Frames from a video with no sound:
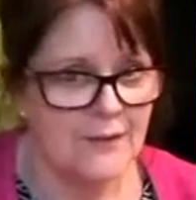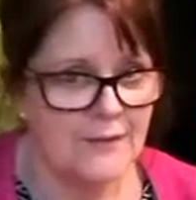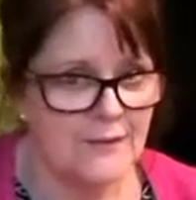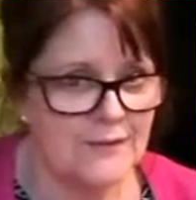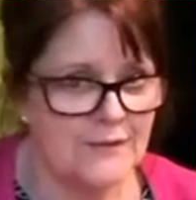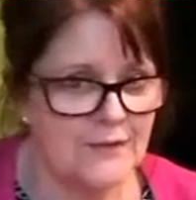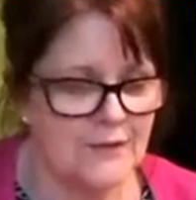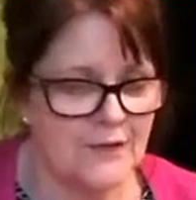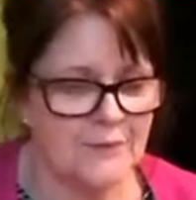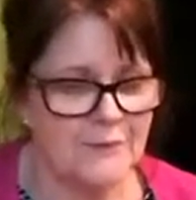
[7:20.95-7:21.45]

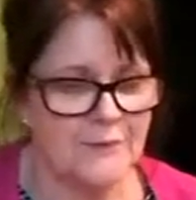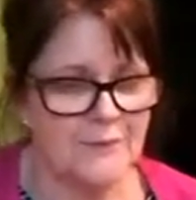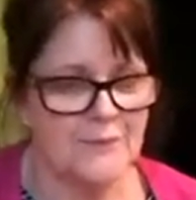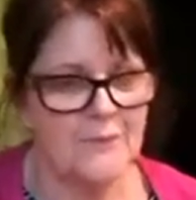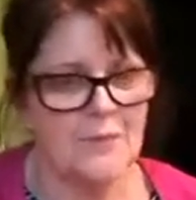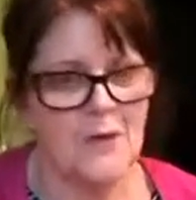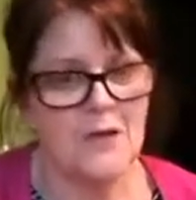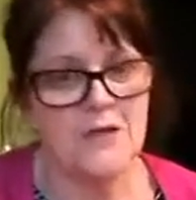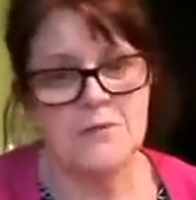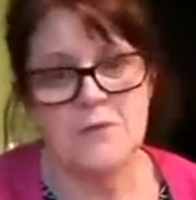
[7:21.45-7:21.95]
So
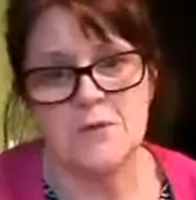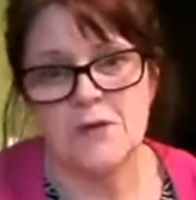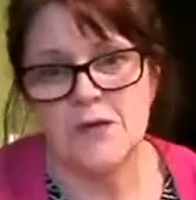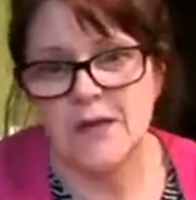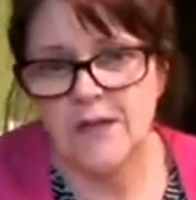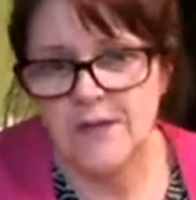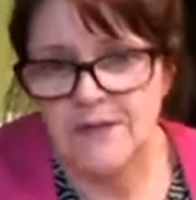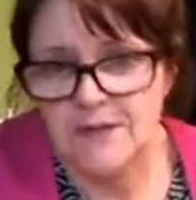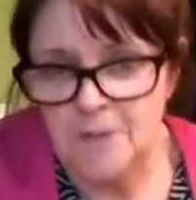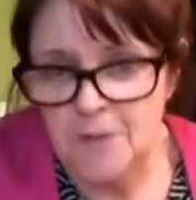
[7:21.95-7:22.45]
my husband
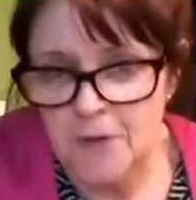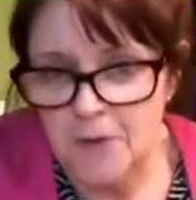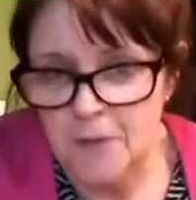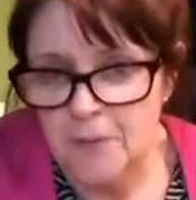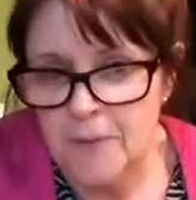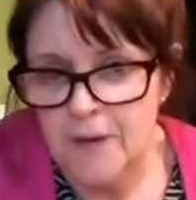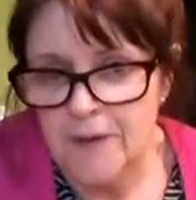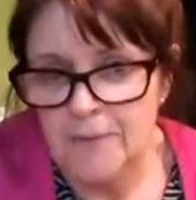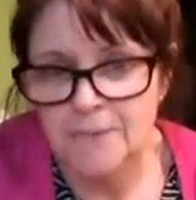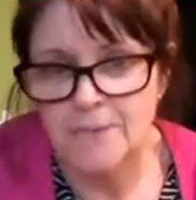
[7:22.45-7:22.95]
cleaned it, by the
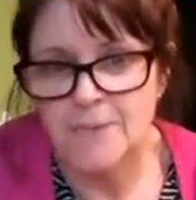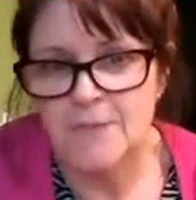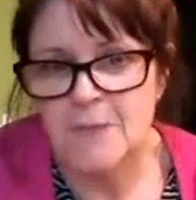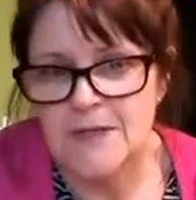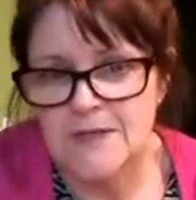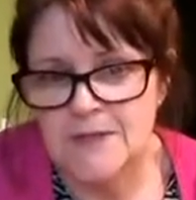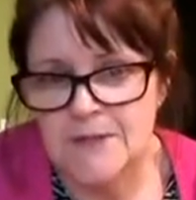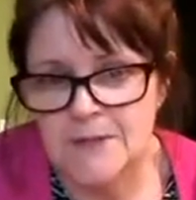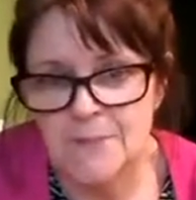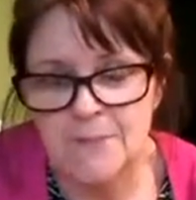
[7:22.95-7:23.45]
way,
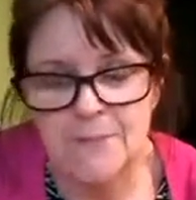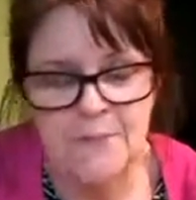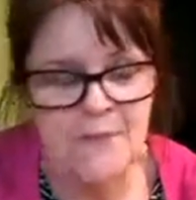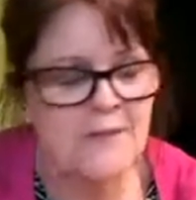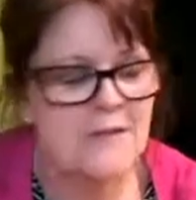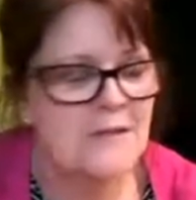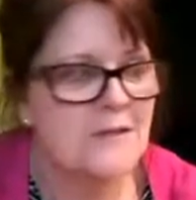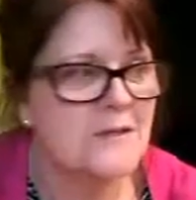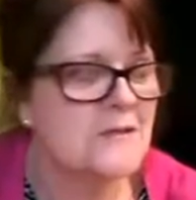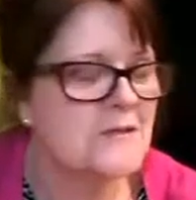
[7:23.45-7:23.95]
bless him,
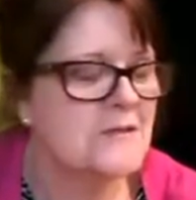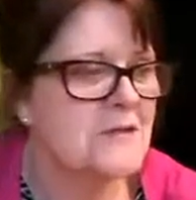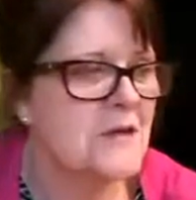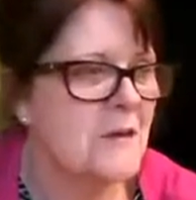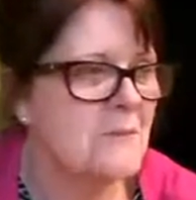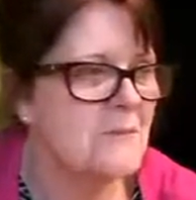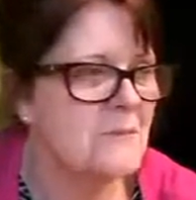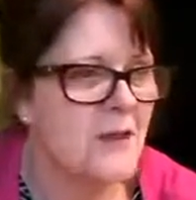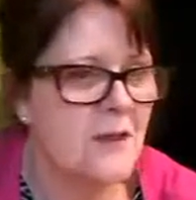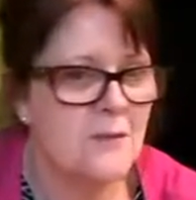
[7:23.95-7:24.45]
and
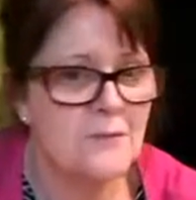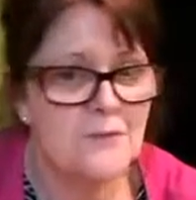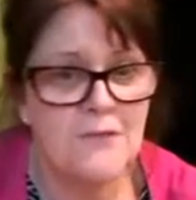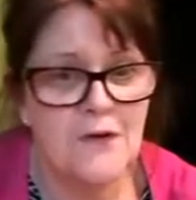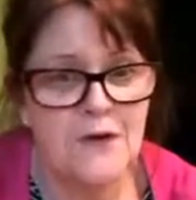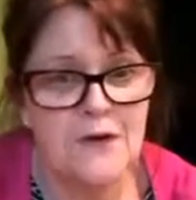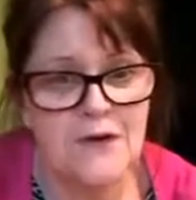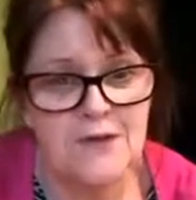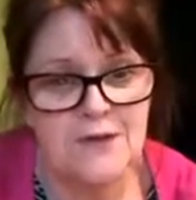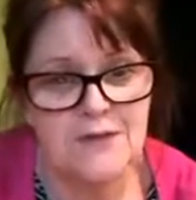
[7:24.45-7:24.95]
he was
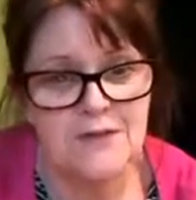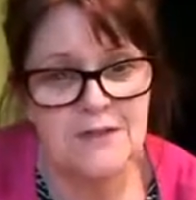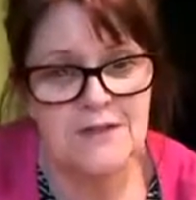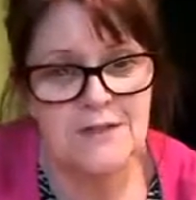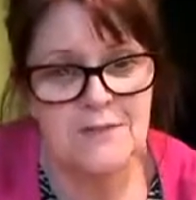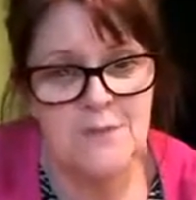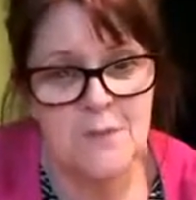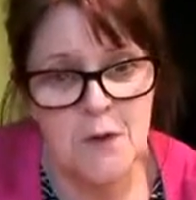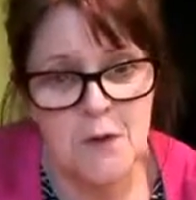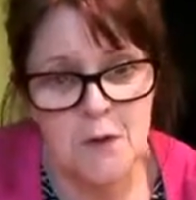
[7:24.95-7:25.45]
very good. He
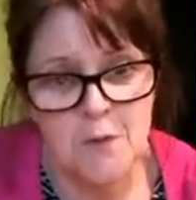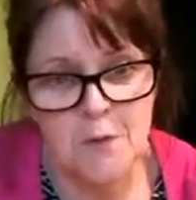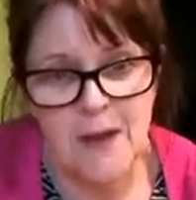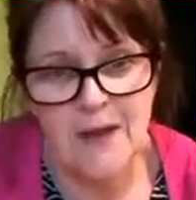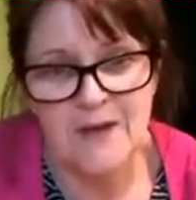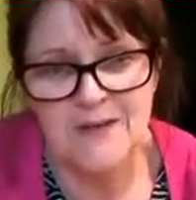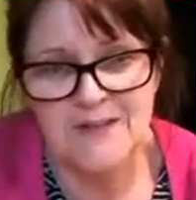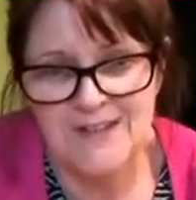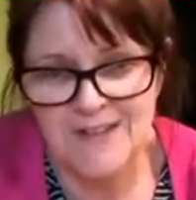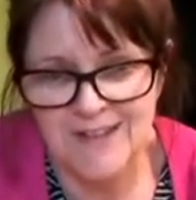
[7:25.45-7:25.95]
didn't moan
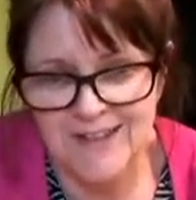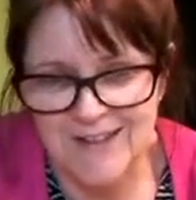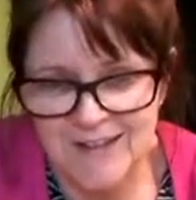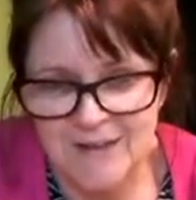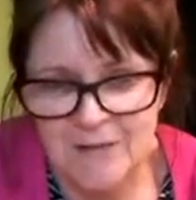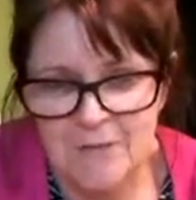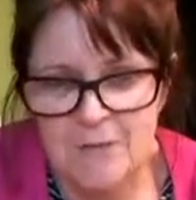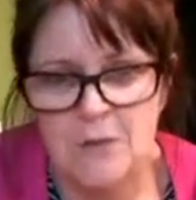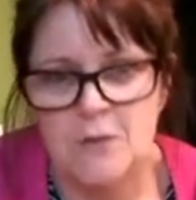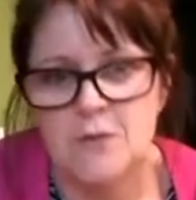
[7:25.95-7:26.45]
about it.
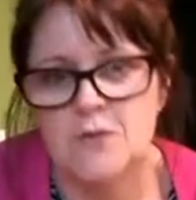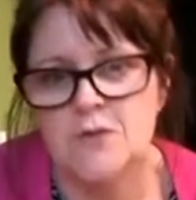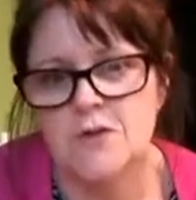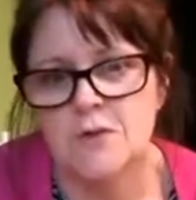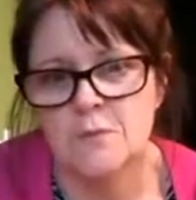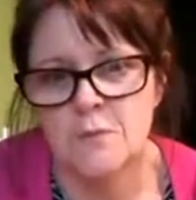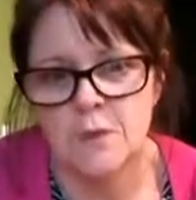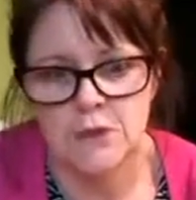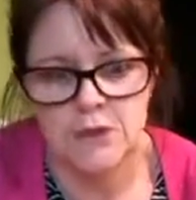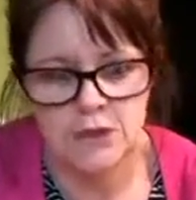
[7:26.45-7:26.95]
Well, not too
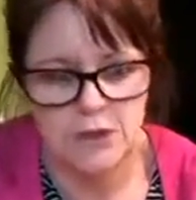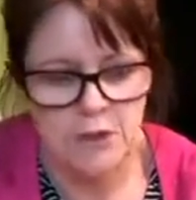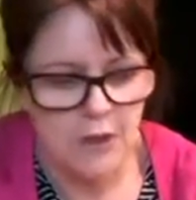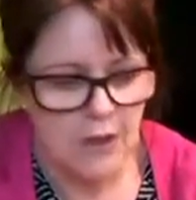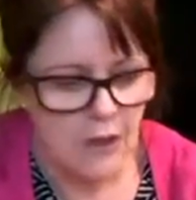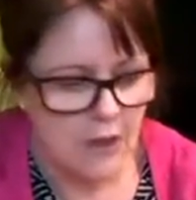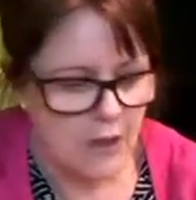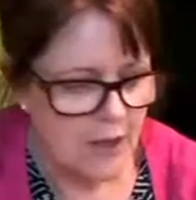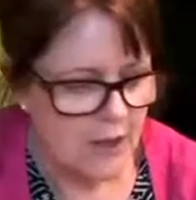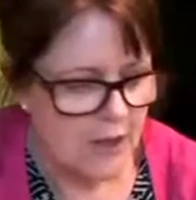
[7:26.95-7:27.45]
much.
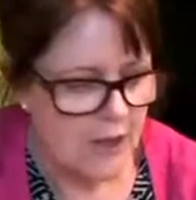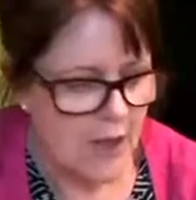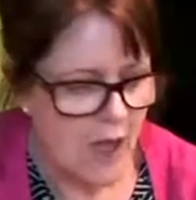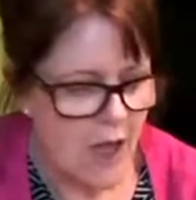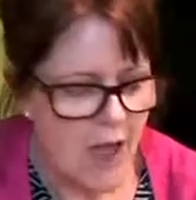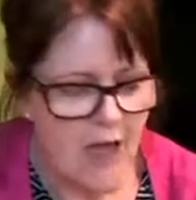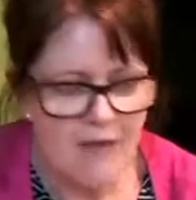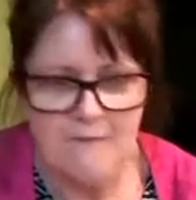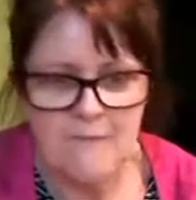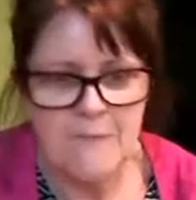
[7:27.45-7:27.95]
I
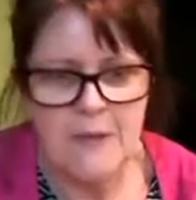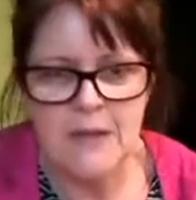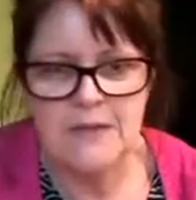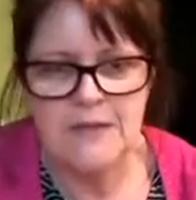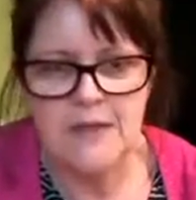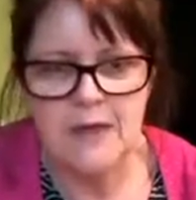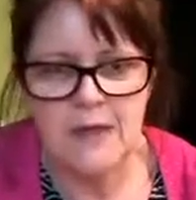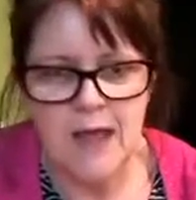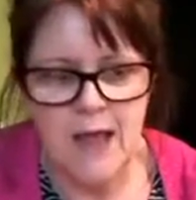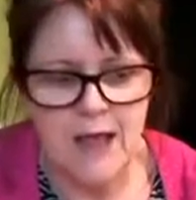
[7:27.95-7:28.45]
haven't made
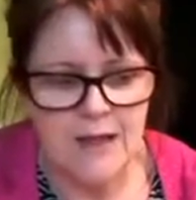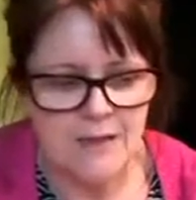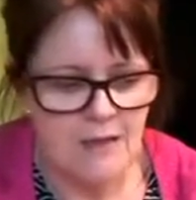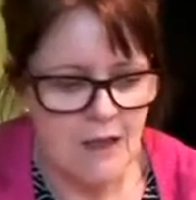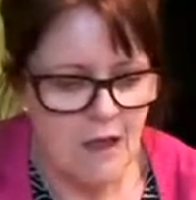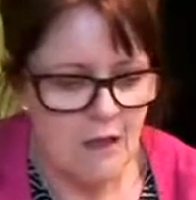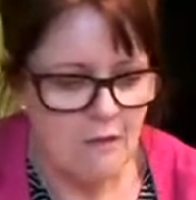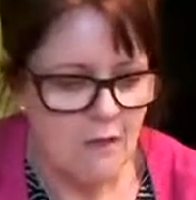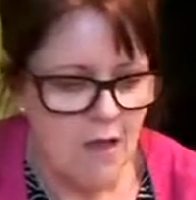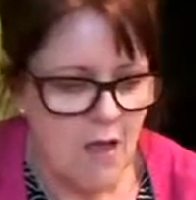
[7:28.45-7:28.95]
it again
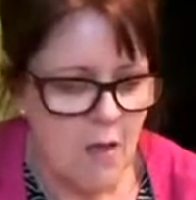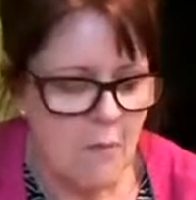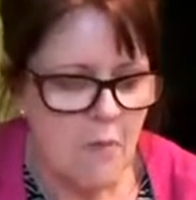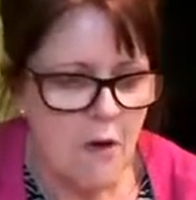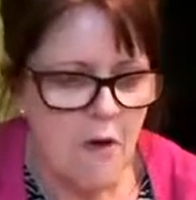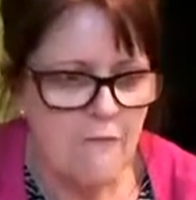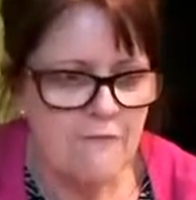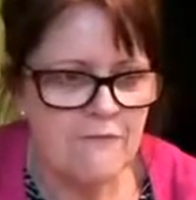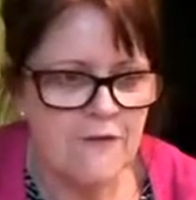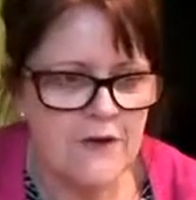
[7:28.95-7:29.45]
though. But
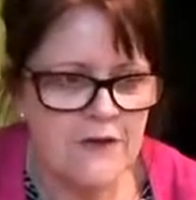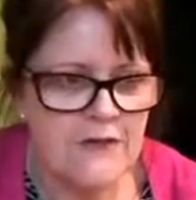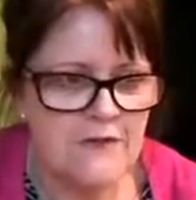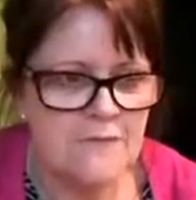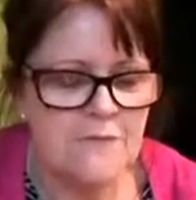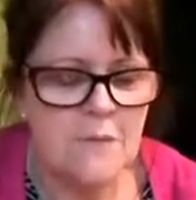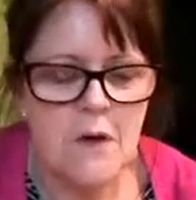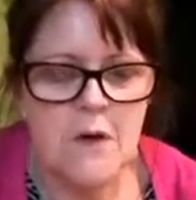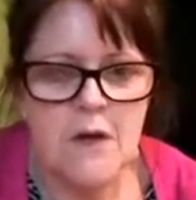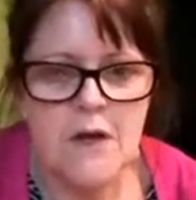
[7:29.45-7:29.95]
a friend of
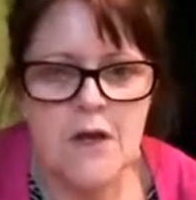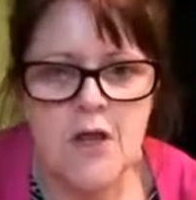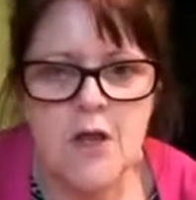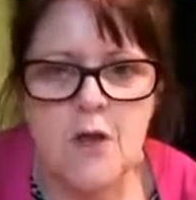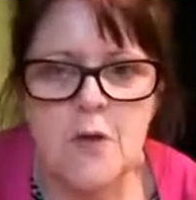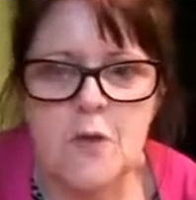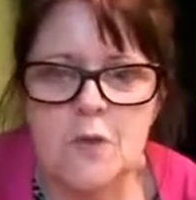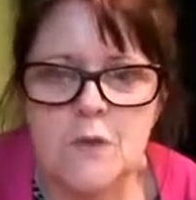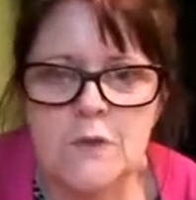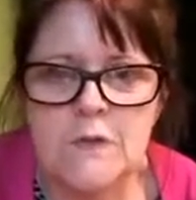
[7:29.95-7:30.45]
mine
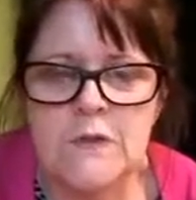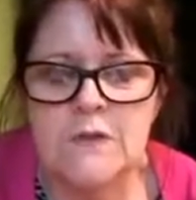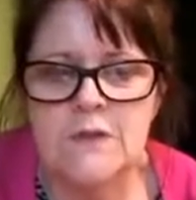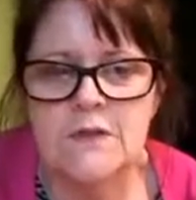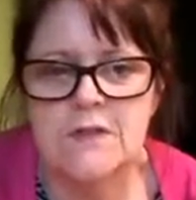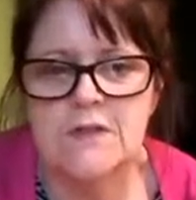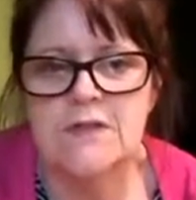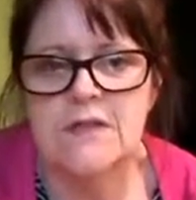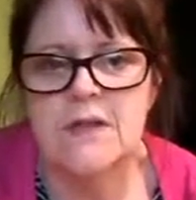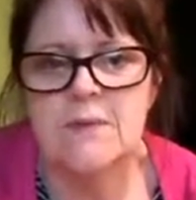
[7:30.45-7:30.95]
who also
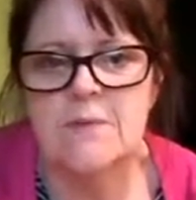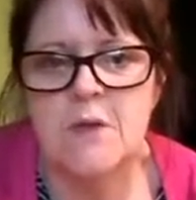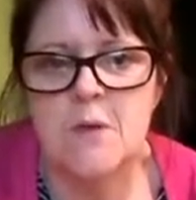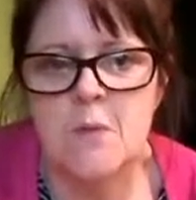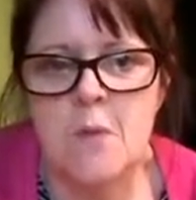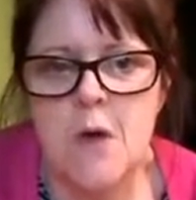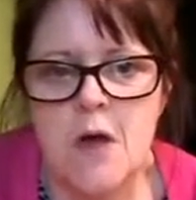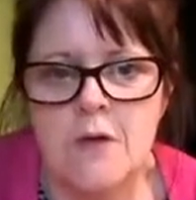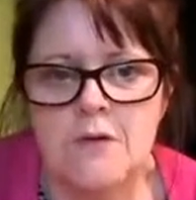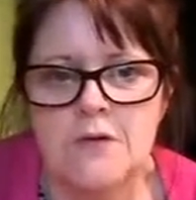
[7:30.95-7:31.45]
does Slimming
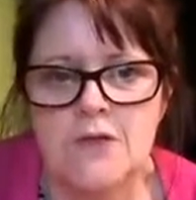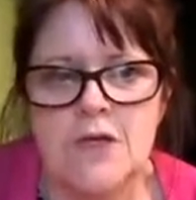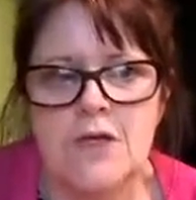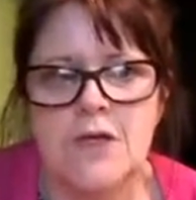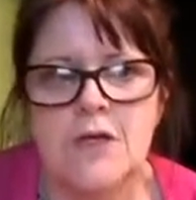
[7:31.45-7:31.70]
World,